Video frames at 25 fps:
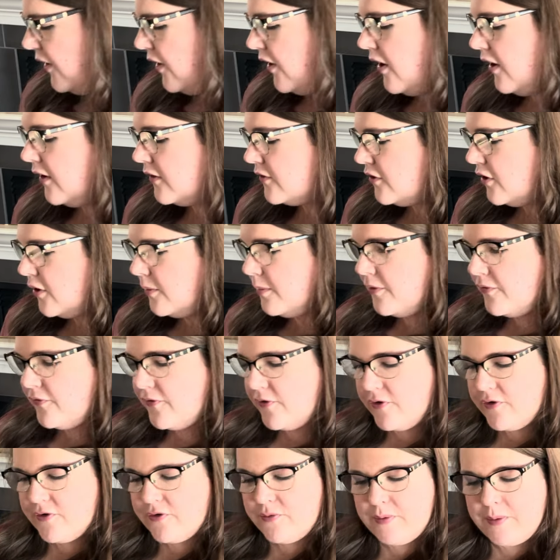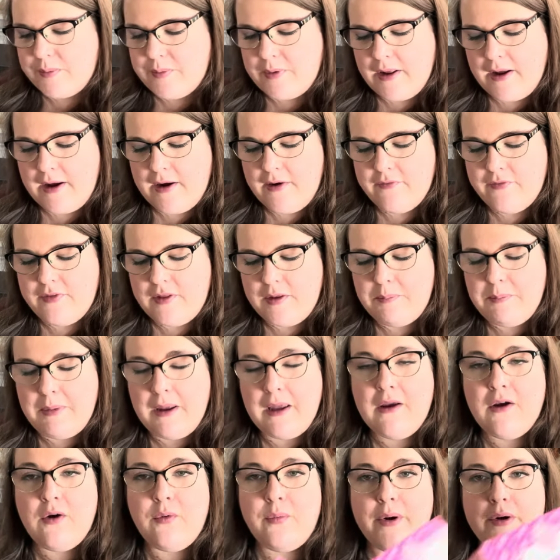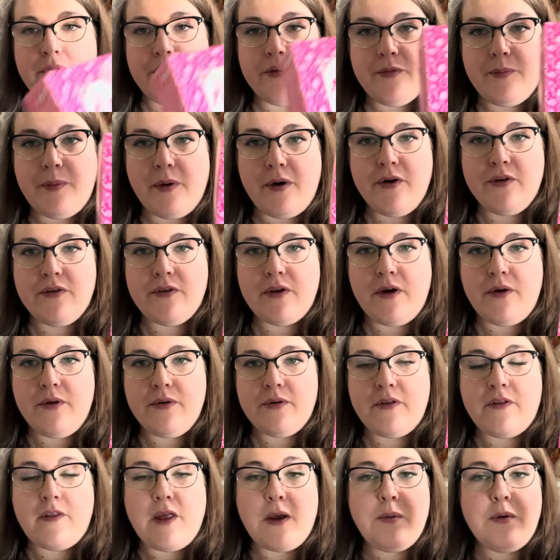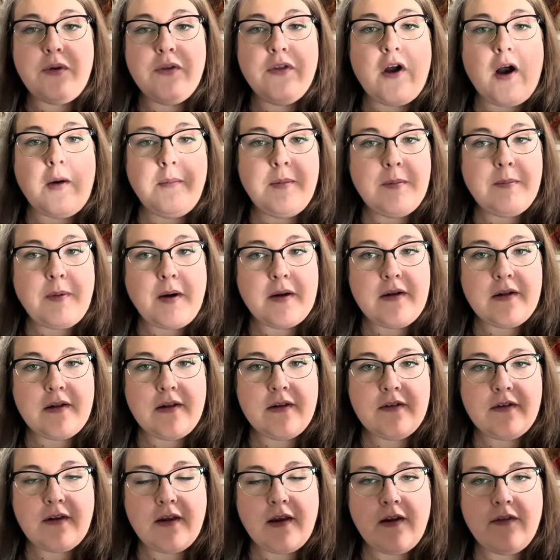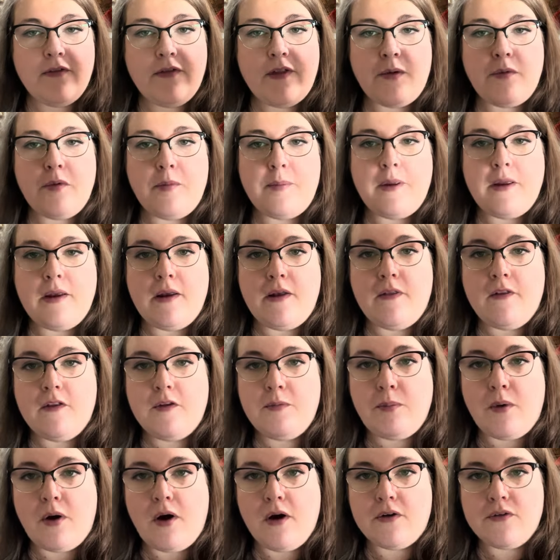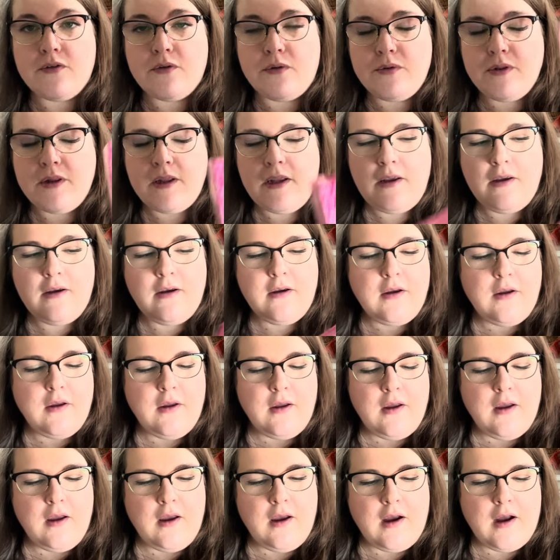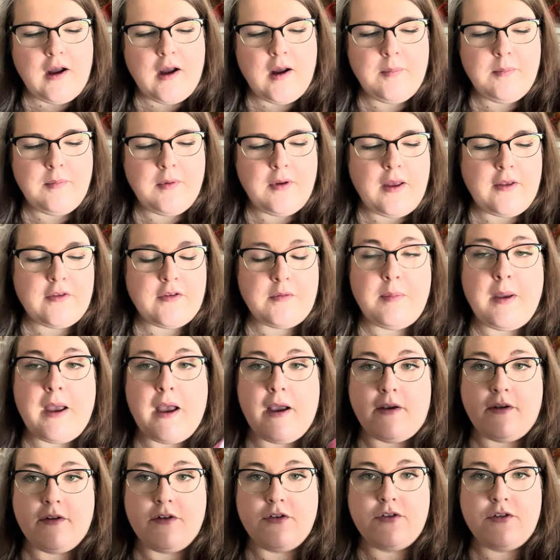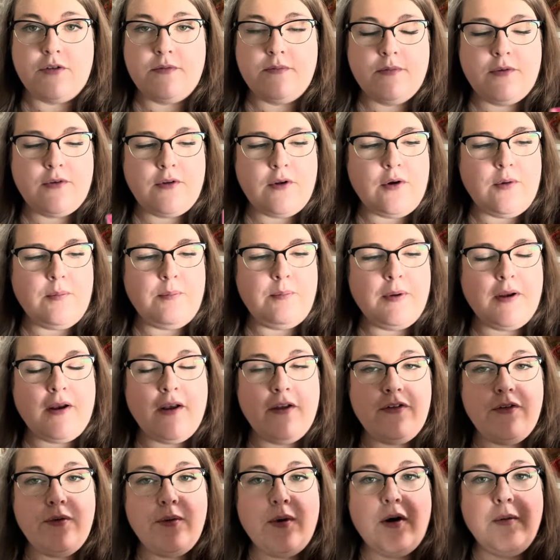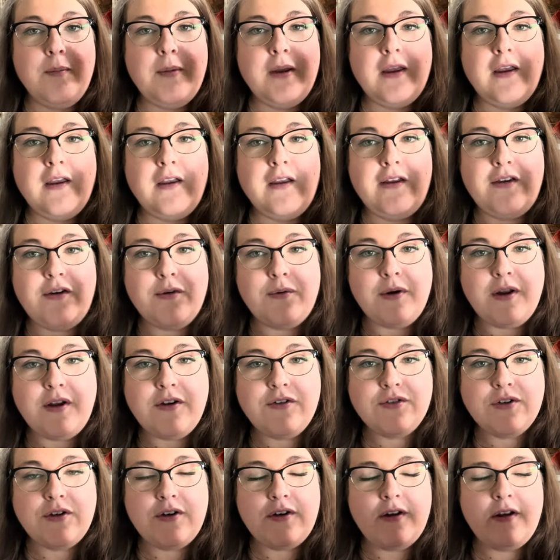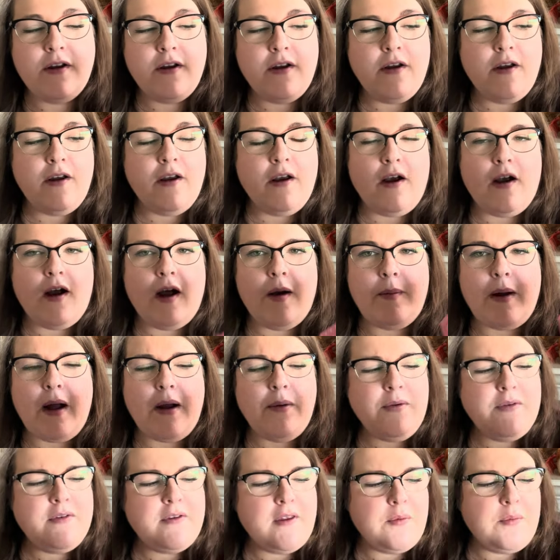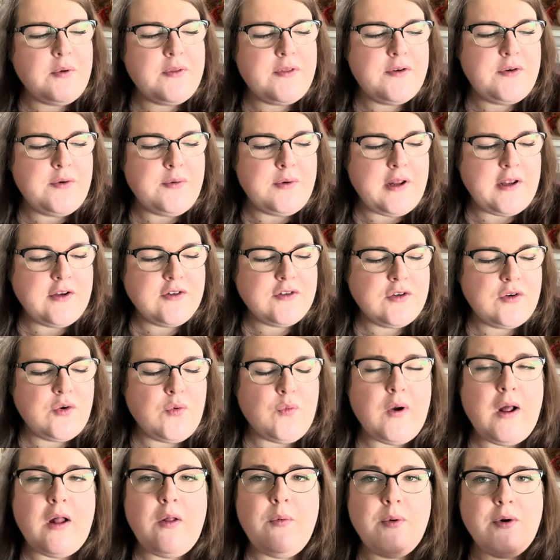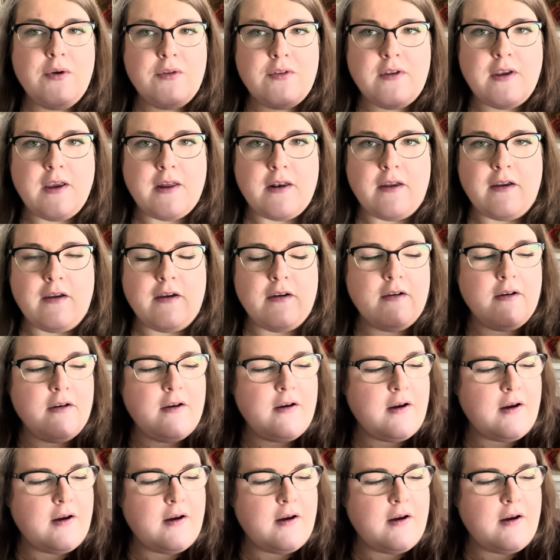October 1st, we will have the pink awareness bars out. They will not be bundle and save. They will be in this box only um, as a package. So because you are making a donation, um, I would say with the donation, well worth getting.